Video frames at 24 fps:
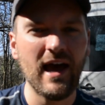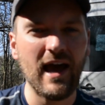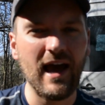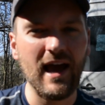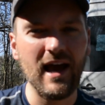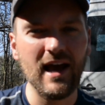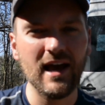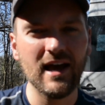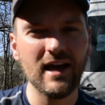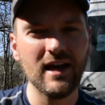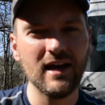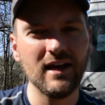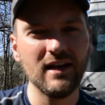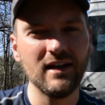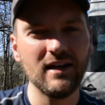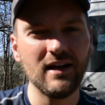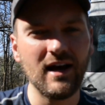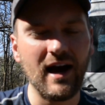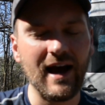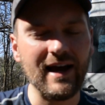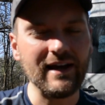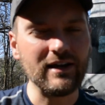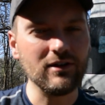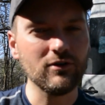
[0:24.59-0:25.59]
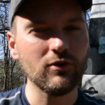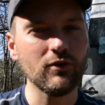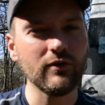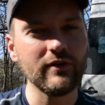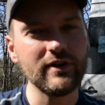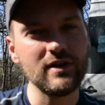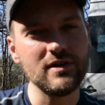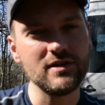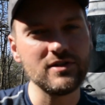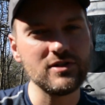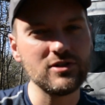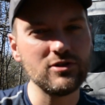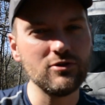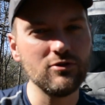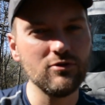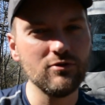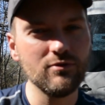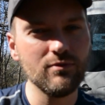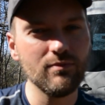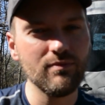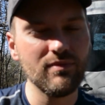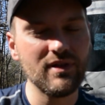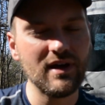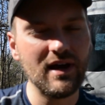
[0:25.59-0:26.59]
And I can only
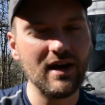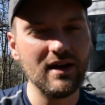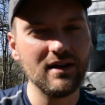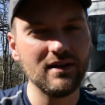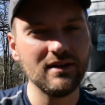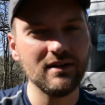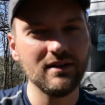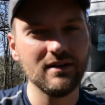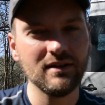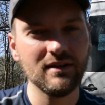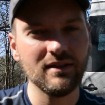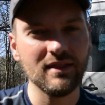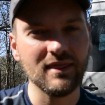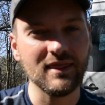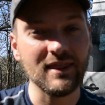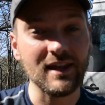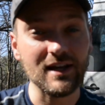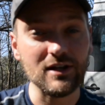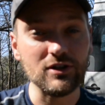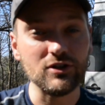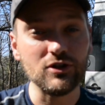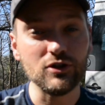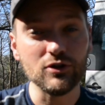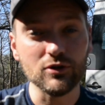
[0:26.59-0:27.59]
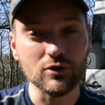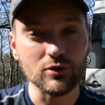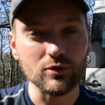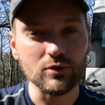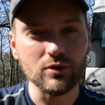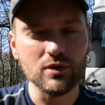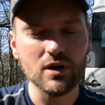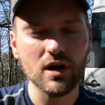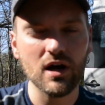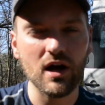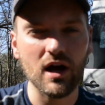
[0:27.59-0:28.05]
assume that they do,